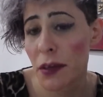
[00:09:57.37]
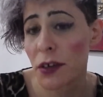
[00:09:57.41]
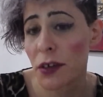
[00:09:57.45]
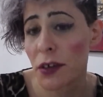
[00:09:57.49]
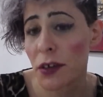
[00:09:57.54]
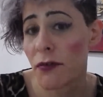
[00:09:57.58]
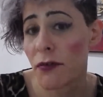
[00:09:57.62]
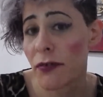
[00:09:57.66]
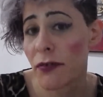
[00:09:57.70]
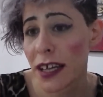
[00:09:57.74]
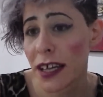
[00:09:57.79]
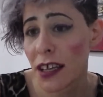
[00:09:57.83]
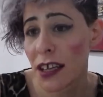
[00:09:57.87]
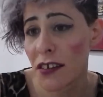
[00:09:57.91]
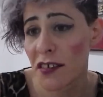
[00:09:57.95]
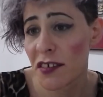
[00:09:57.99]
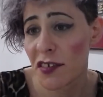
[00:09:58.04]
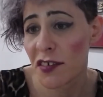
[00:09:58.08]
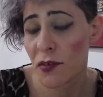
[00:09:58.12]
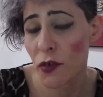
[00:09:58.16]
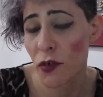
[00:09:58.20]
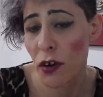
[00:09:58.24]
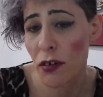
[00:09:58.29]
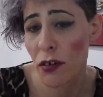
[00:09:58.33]
You're feeling
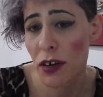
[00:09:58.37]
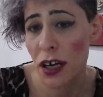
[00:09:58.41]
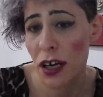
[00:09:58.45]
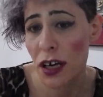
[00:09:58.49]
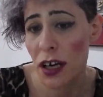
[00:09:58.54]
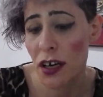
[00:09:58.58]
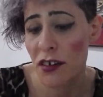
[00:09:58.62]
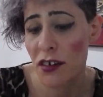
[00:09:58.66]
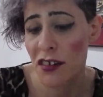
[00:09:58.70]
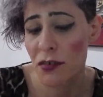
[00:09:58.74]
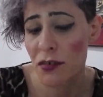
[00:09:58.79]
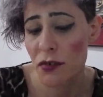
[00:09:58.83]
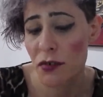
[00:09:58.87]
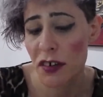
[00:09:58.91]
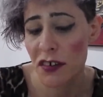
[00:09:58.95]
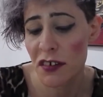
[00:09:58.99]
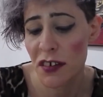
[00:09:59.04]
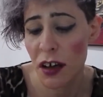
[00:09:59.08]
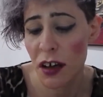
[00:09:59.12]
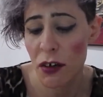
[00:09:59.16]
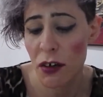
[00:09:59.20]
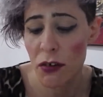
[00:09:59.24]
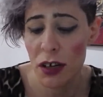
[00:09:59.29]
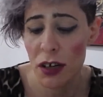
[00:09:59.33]
stronger as a
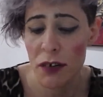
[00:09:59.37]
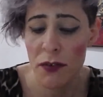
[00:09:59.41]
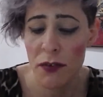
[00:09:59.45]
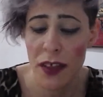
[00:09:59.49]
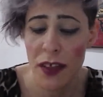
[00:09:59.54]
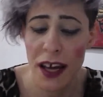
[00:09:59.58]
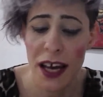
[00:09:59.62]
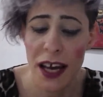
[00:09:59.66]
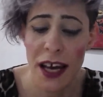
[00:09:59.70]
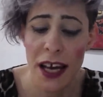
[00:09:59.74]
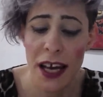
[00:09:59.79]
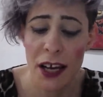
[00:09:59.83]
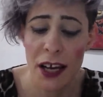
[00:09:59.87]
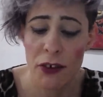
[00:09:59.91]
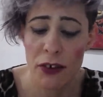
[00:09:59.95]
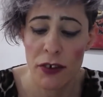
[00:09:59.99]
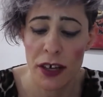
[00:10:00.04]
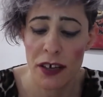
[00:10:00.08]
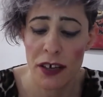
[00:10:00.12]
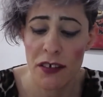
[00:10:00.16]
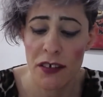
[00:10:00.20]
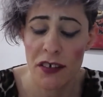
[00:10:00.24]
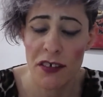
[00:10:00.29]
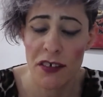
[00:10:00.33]
result of that, Aries.